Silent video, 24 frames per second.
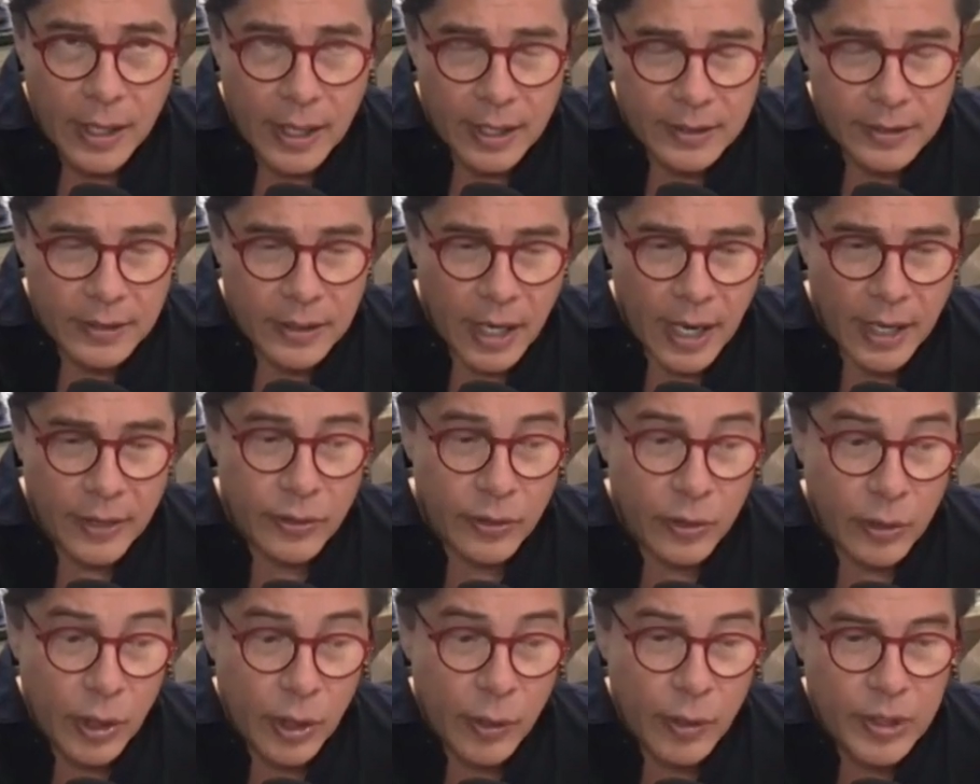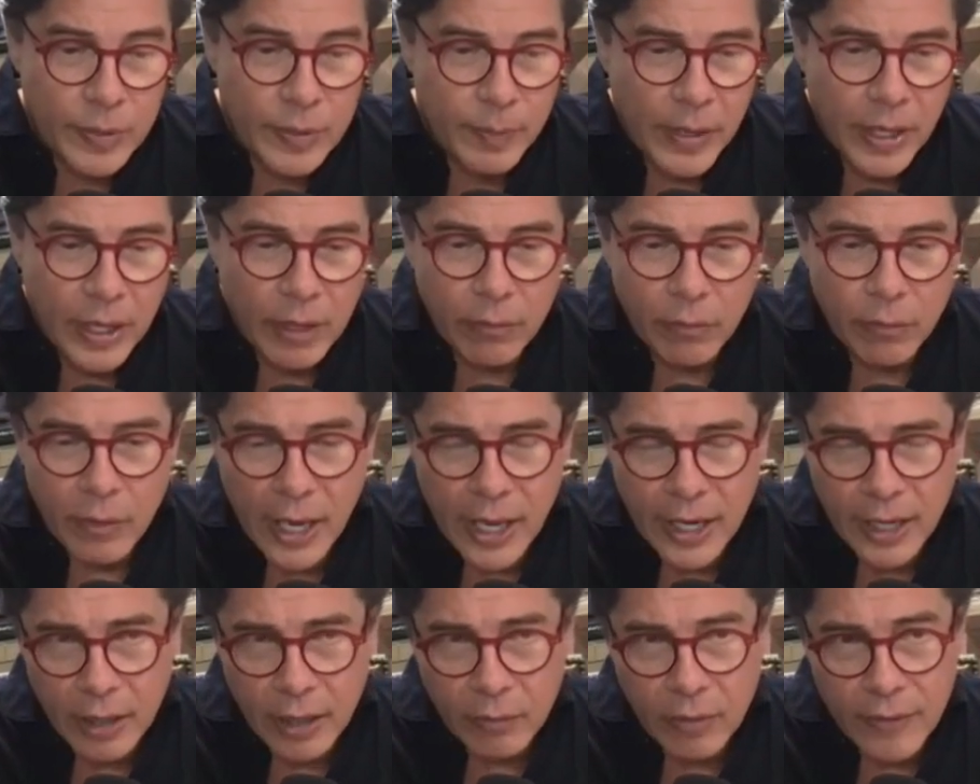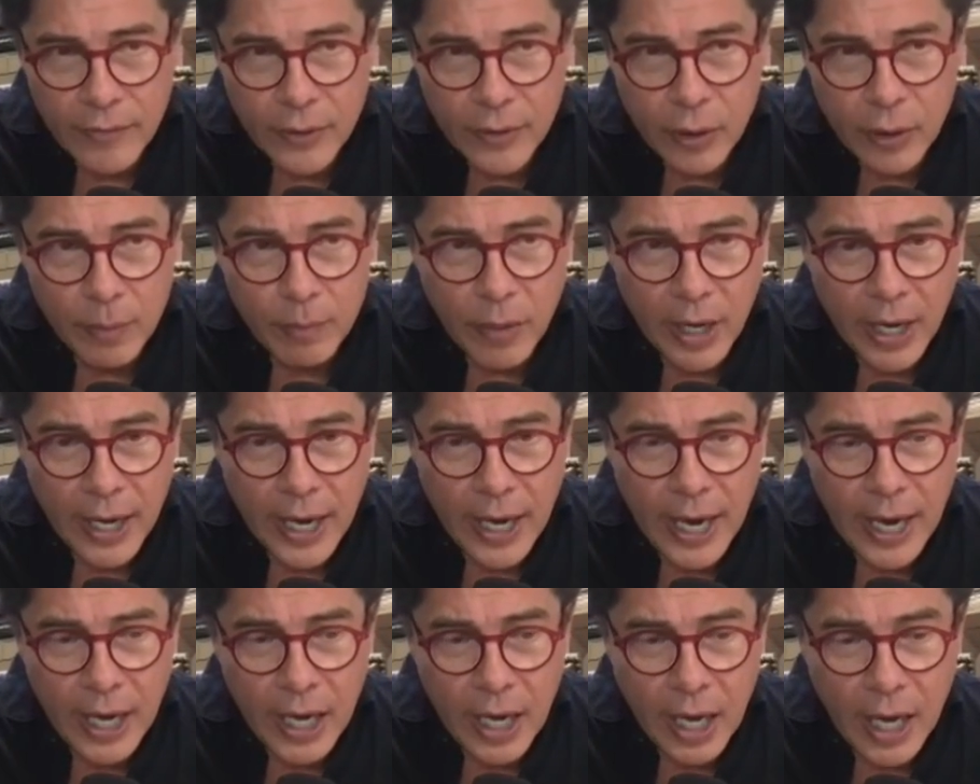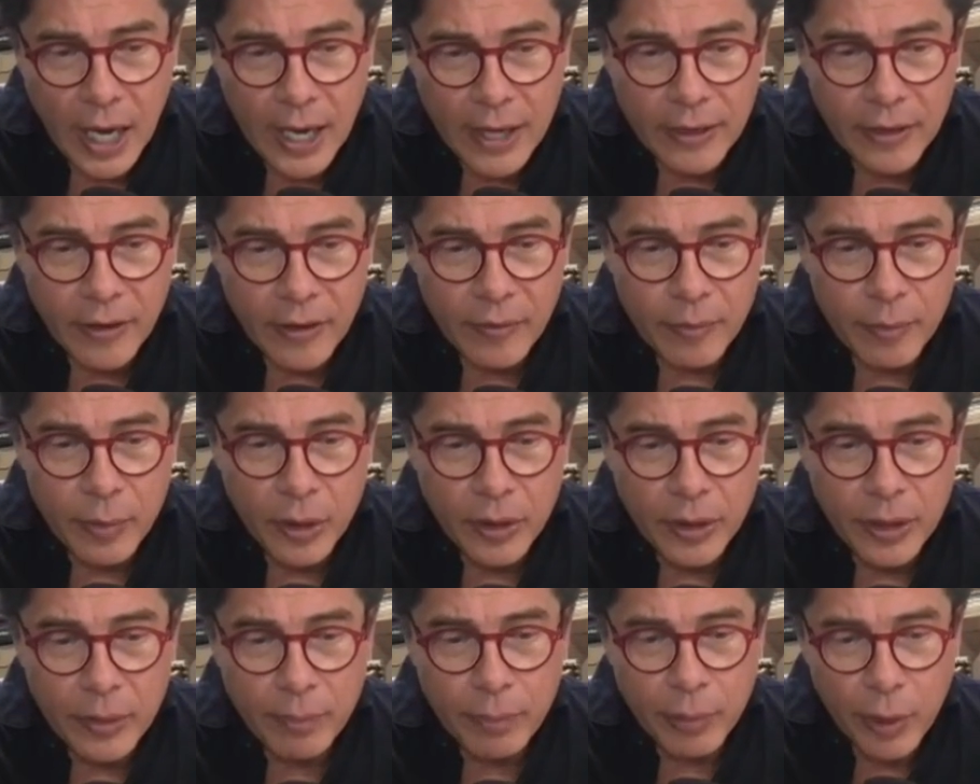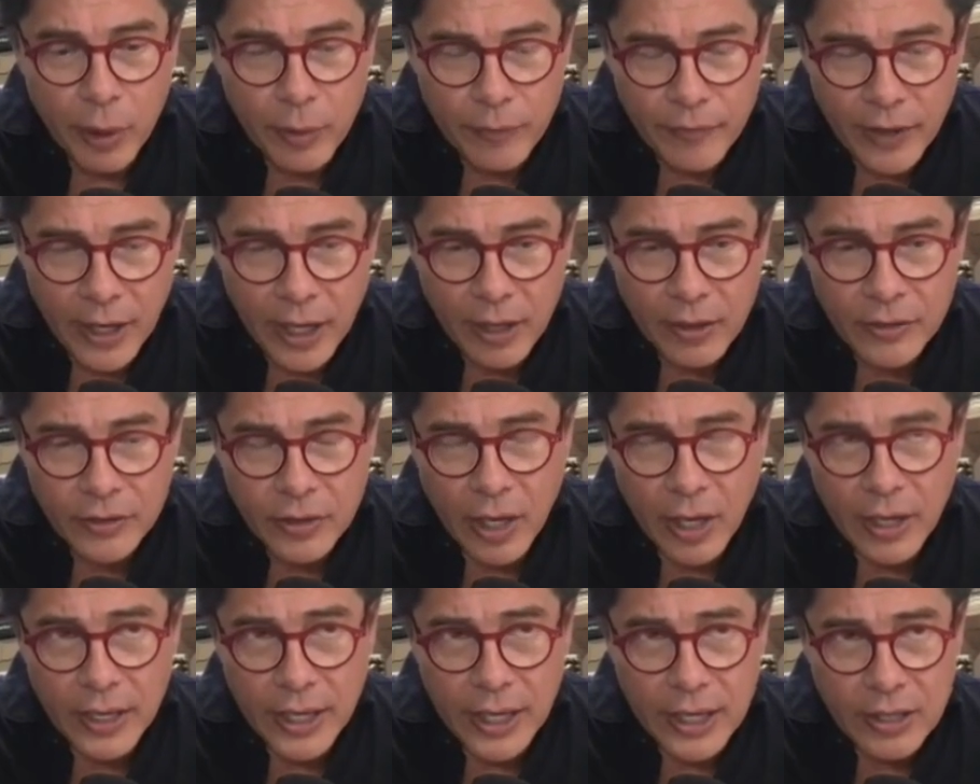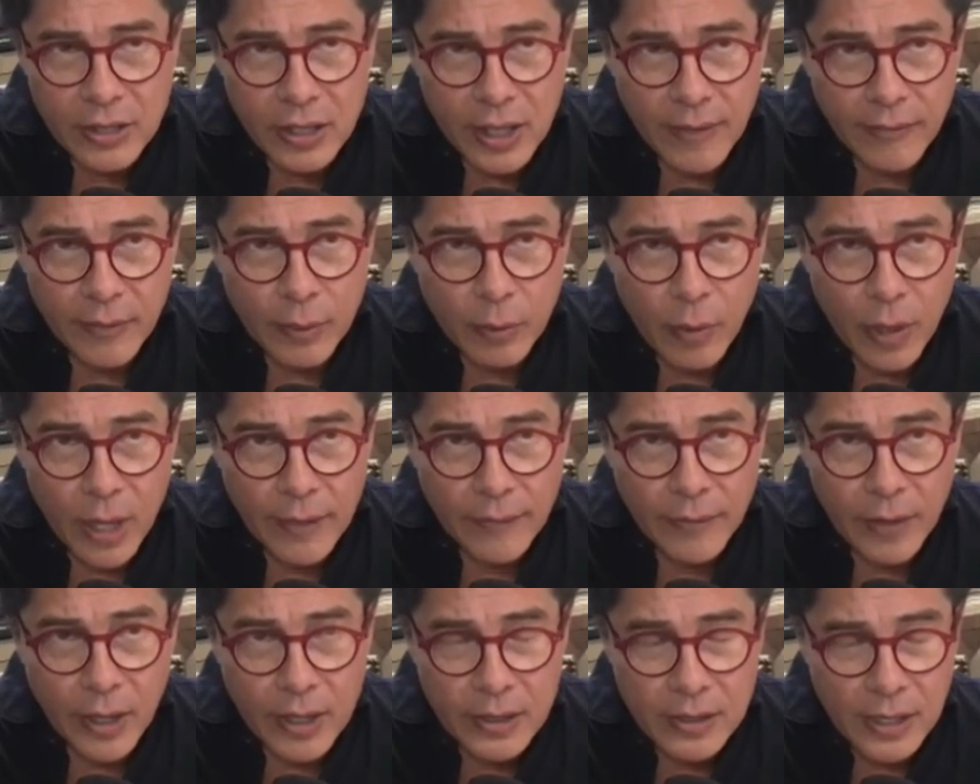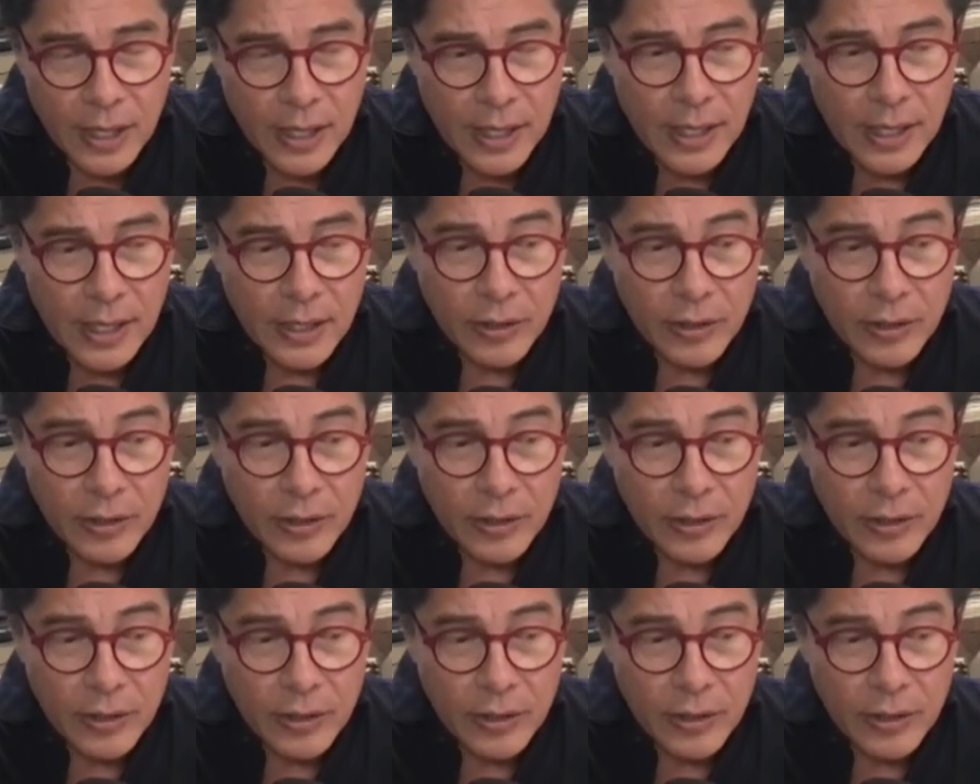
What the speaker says: It's not true. It's being read and reviewed by AI that are building profiles on each and every one of us,